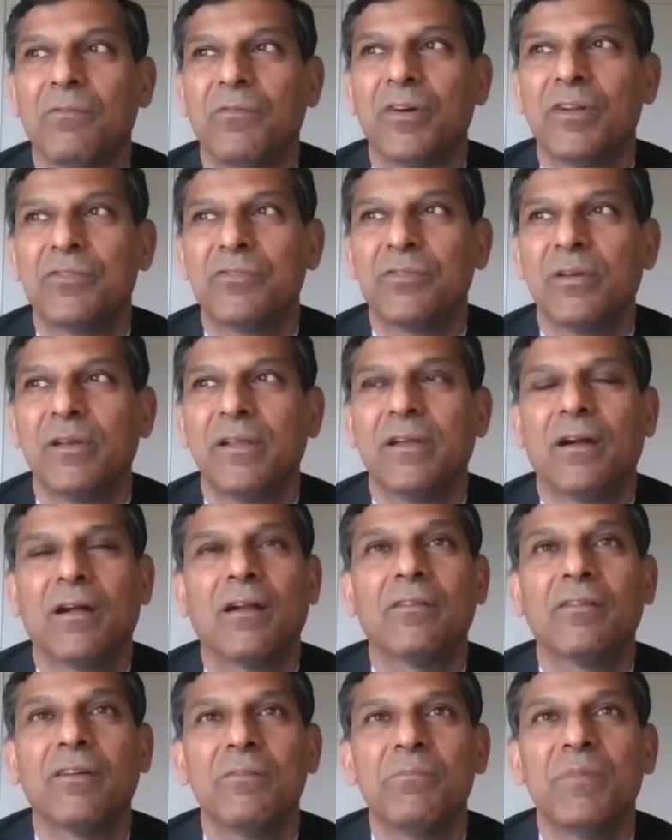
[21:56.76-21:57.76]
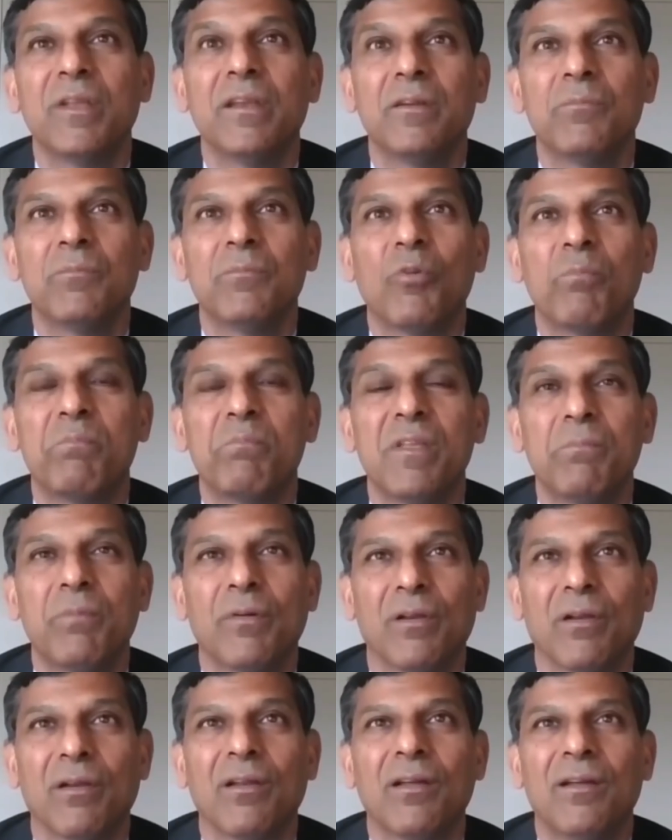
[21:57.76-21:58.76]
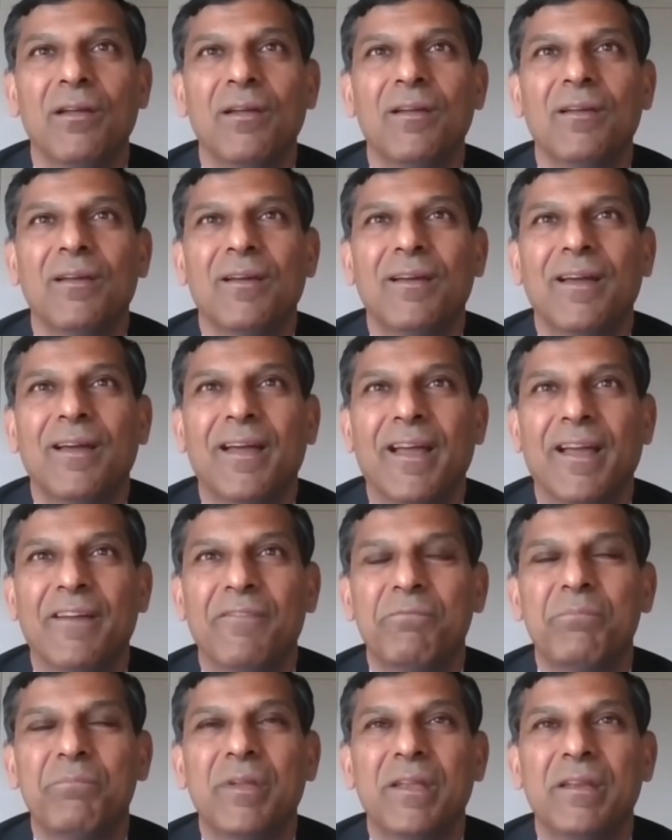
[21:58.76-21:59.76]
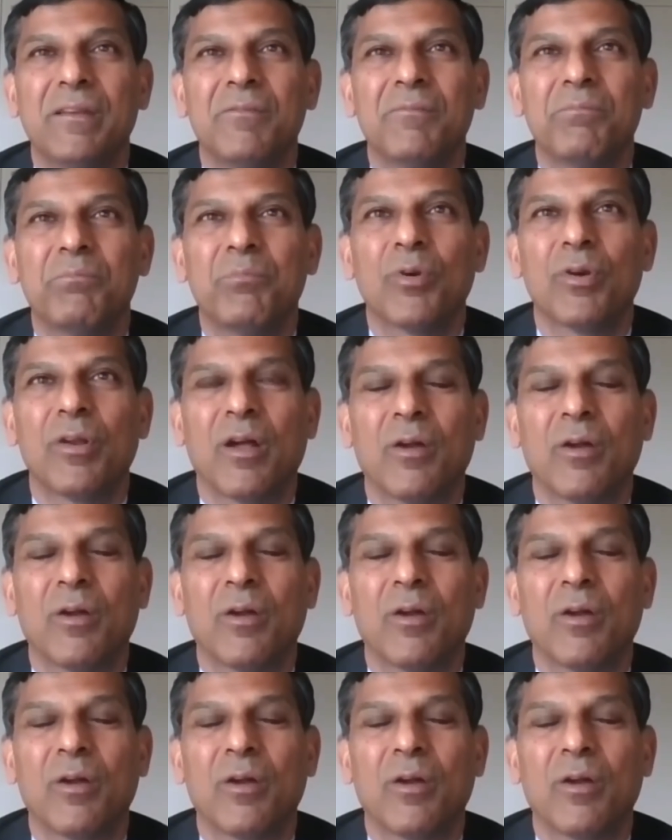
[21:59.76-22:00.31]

virtually 100 million more people have been put